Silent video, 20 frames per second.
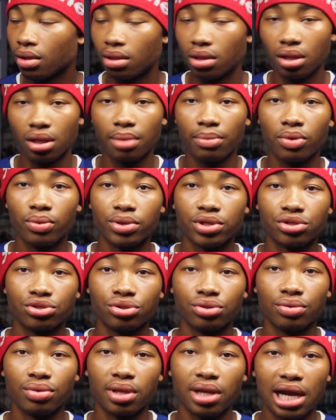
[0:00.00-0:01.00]
The number one
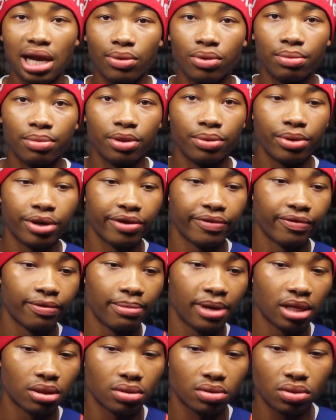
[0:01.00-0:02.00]
shoe that I will be wearing for
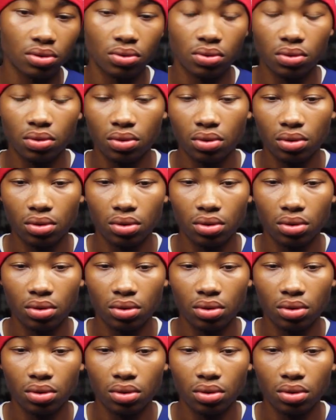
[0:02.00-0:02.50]
back to school.